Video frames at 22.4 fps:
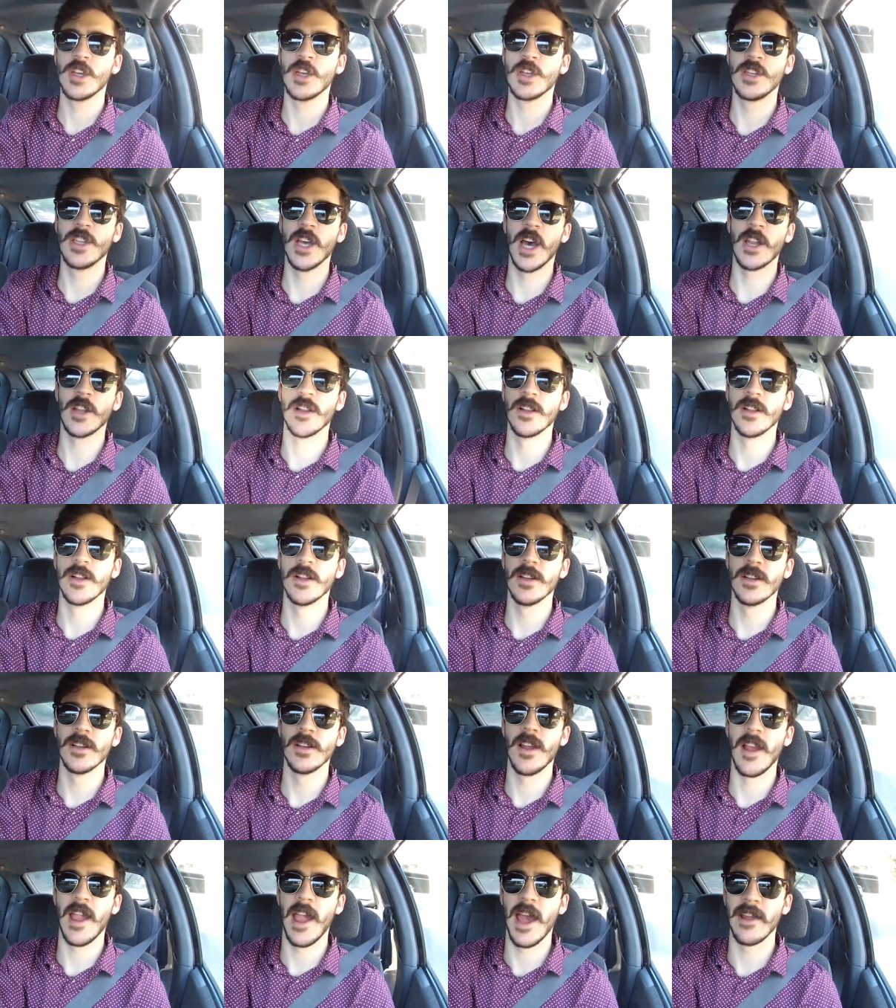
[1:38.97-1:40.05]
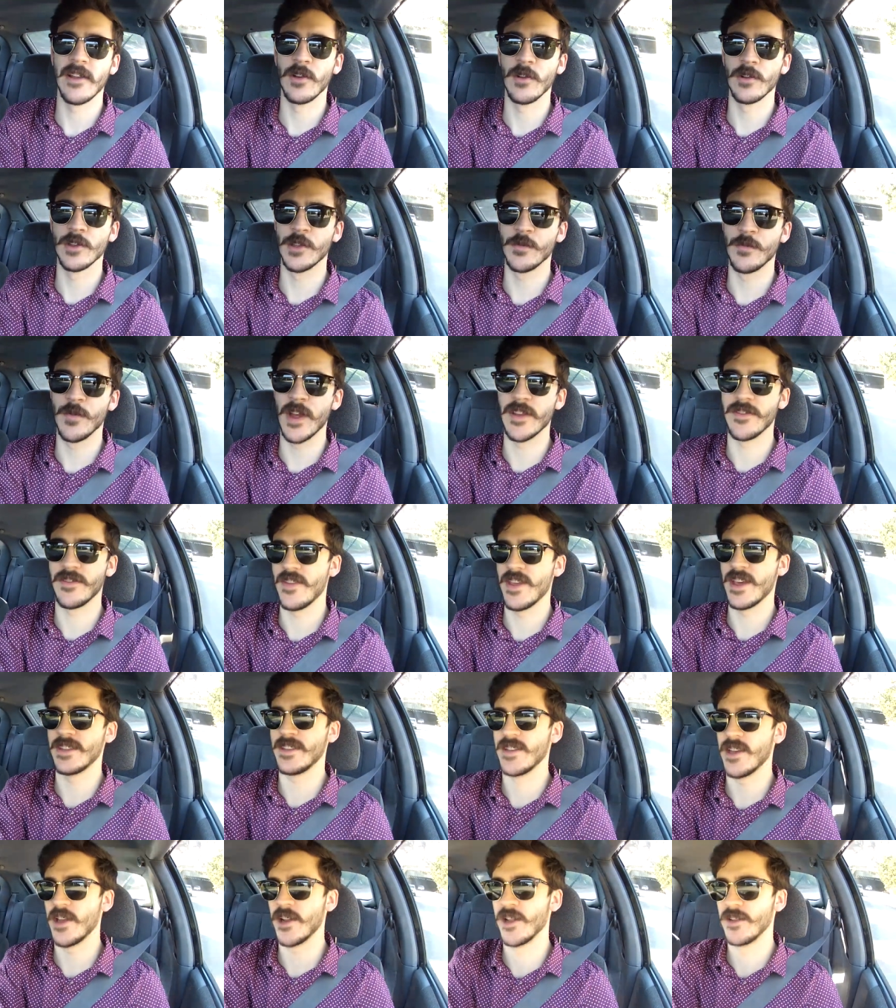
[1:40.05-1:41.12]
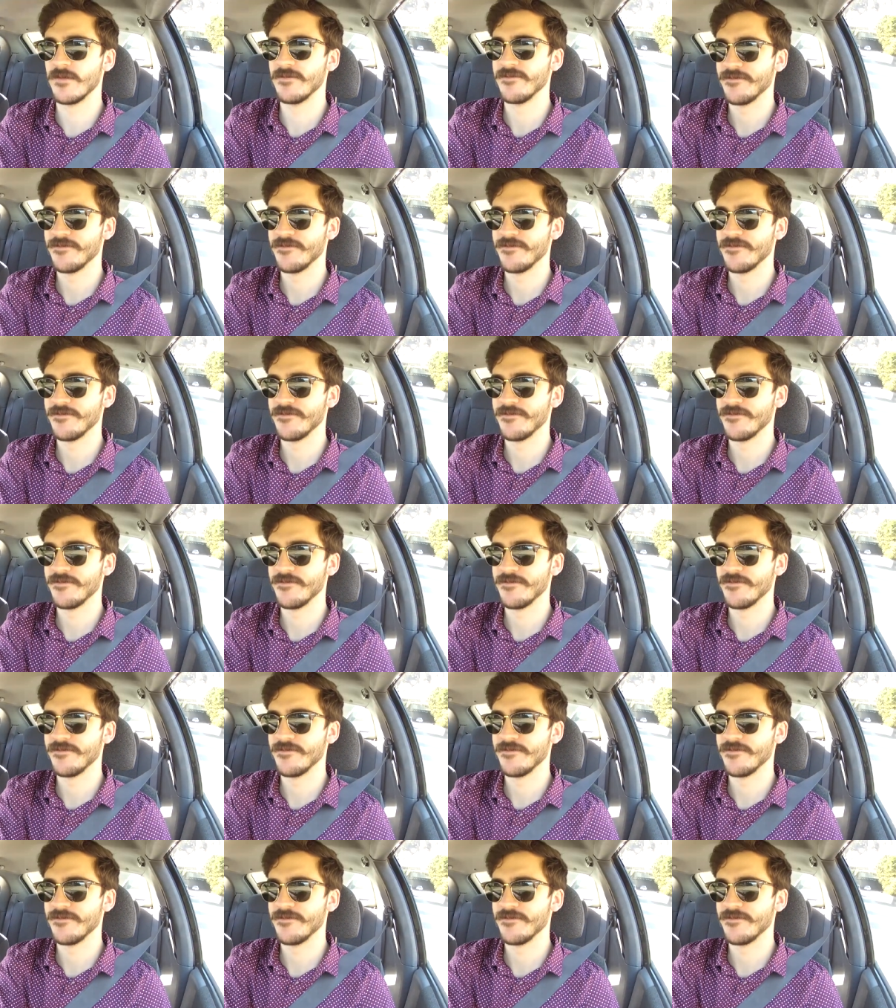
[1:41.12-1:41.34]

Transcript: Tunnel. How to hold your breath in that tunnel.